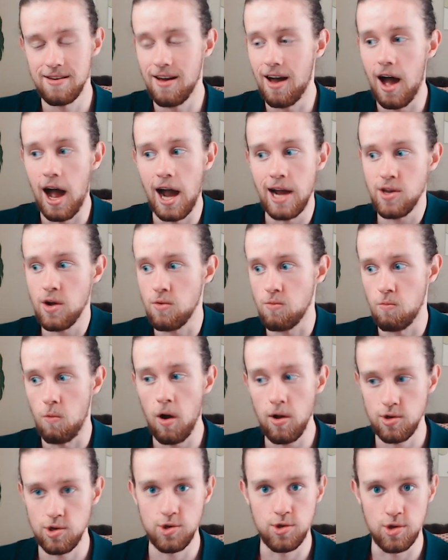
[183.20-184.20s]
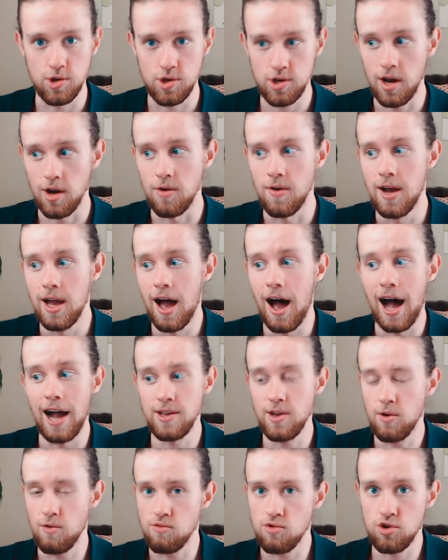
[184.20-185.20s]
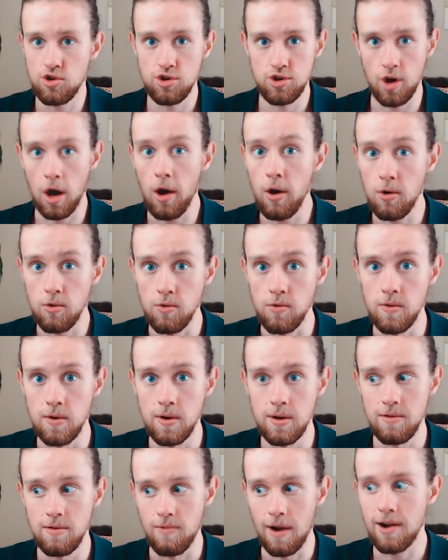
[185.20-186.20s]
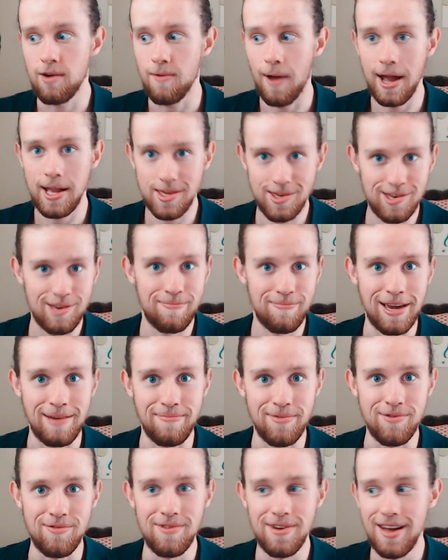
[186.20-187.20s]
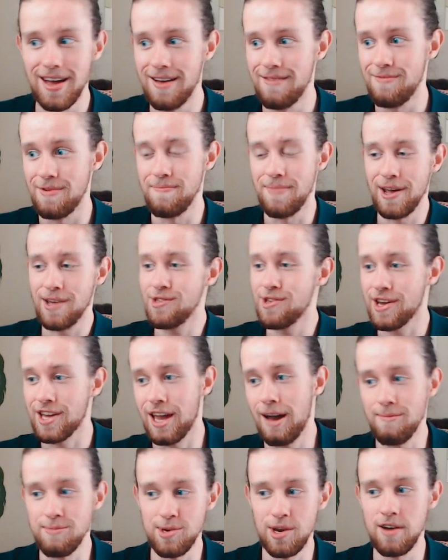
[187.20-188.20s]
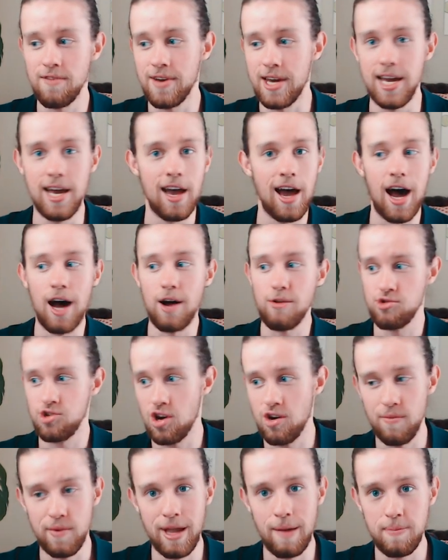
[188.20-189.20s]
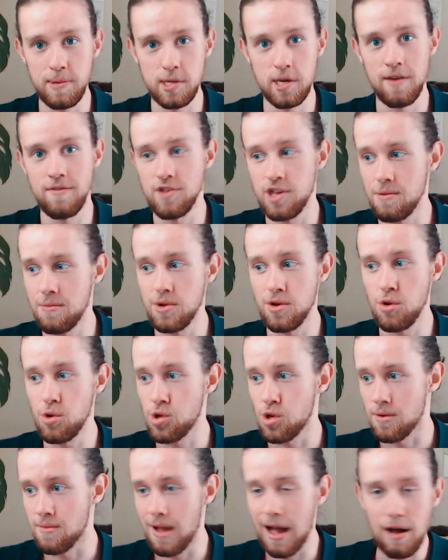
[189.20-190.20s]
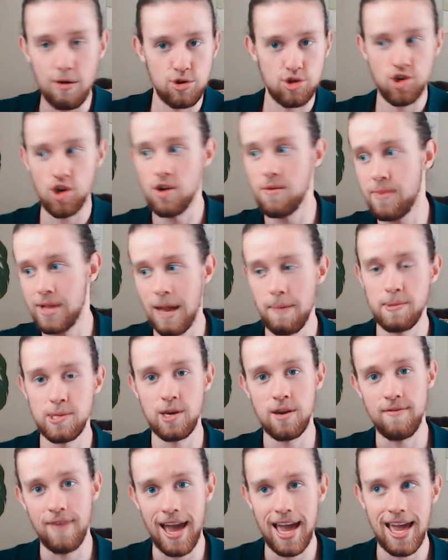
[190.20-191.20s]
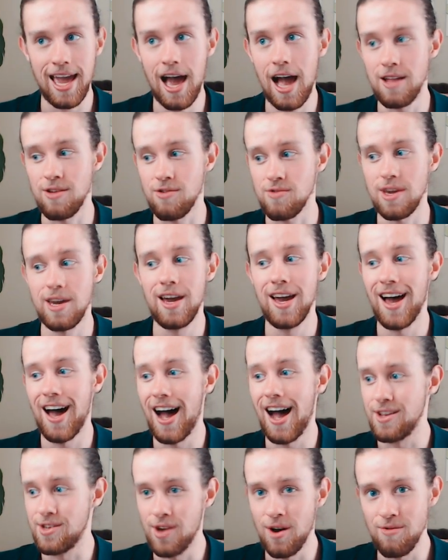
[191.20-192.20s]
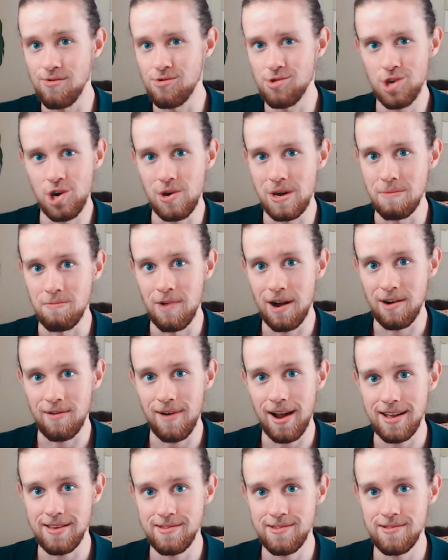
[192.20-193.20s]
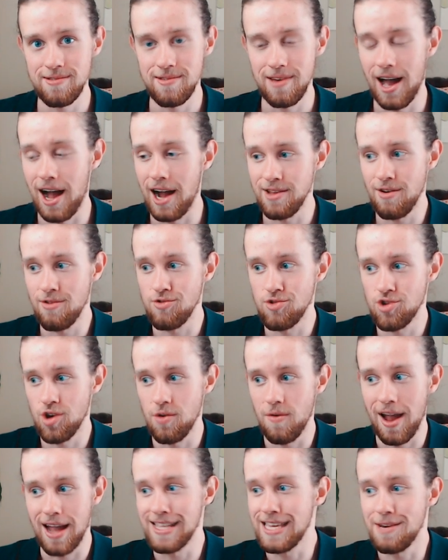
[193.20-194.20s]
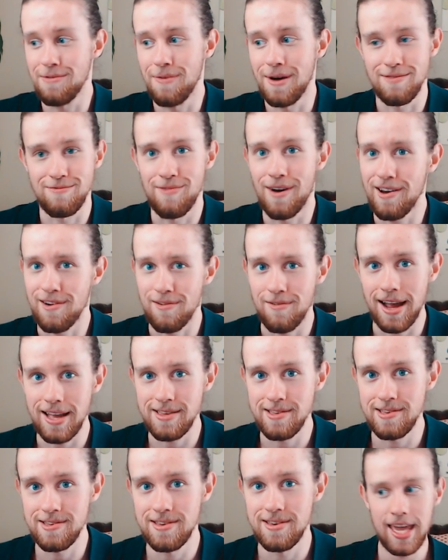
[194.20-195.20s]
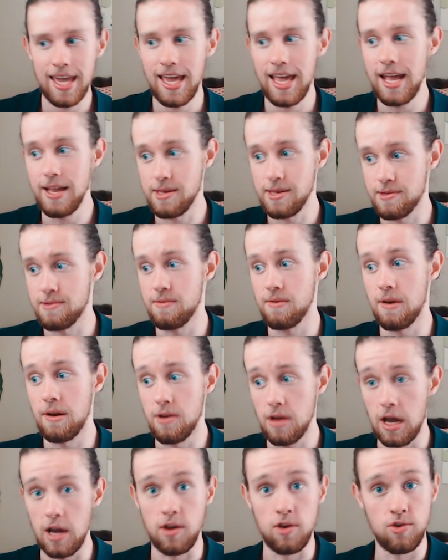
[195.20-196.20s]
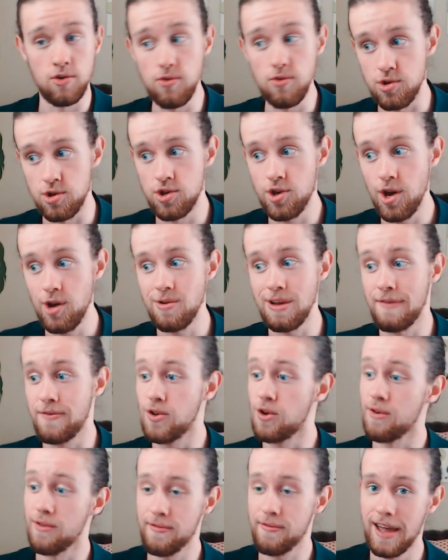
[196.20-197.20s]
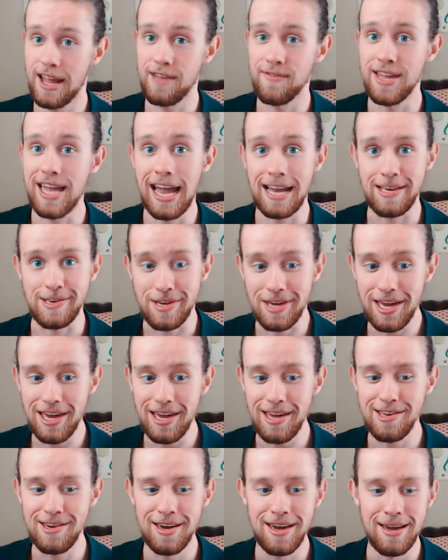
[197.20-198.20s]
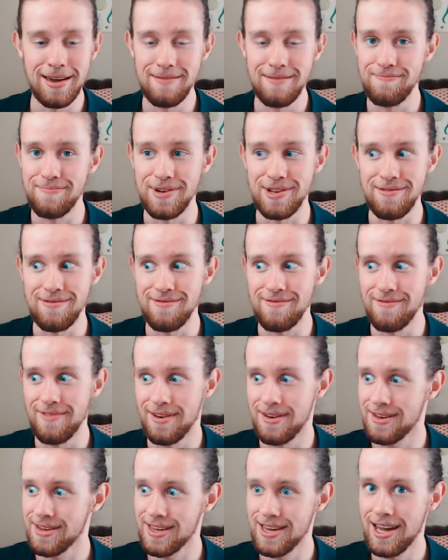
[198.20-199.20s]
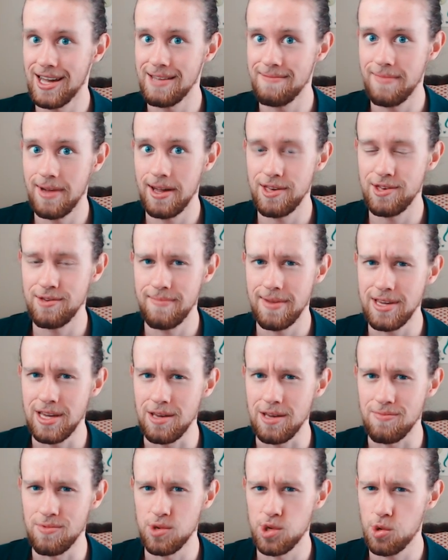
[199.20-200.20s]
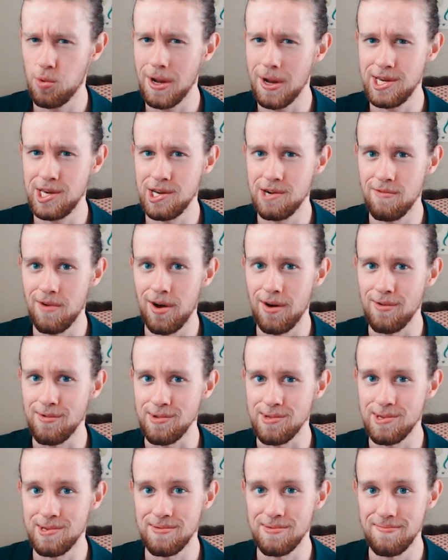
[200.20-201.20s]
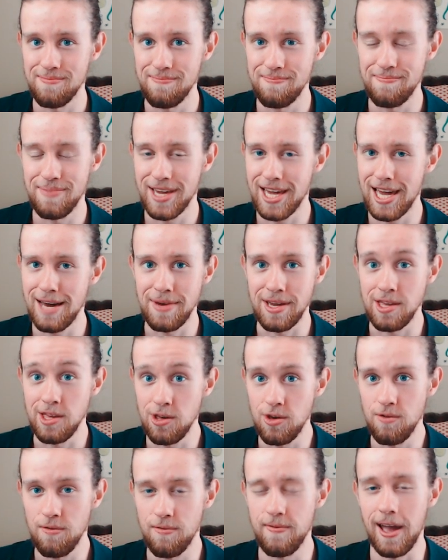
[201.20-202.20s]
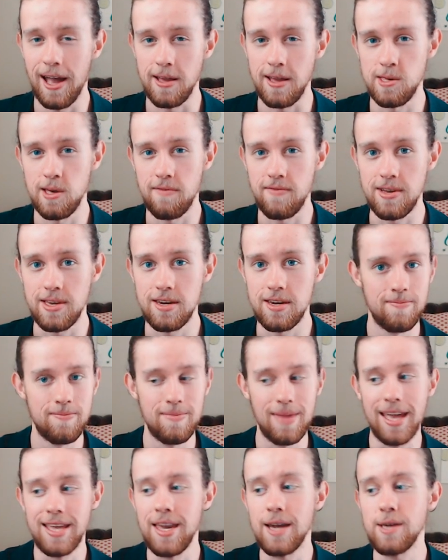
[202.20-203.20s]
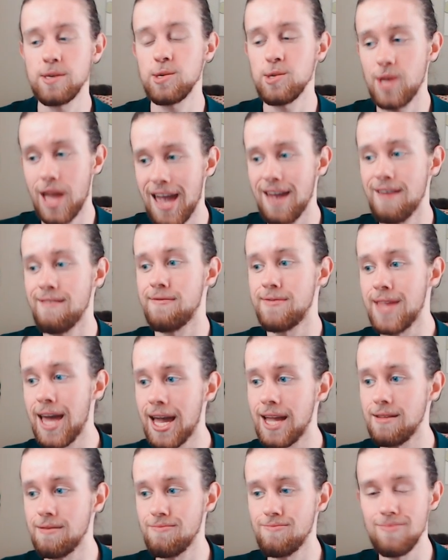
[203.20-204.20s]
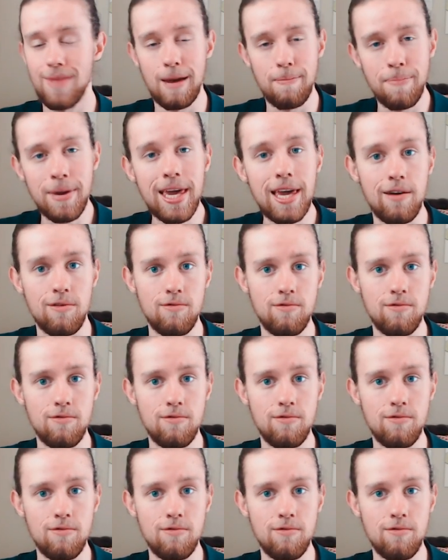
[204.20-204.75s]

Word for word: I don't watch the show. I don't show Rugrats to people. When BJ comes over, I'll show him an episode of Jimmy Neutron. I'll show him an episode of Hey Arnold. I don't show him Rugrats. I don't show anyone Rugrats. It's a good show if you're a fan of it as a kid, but I can't imagine many 20 year olds becoming new fans of it. It doesn't have that appeal.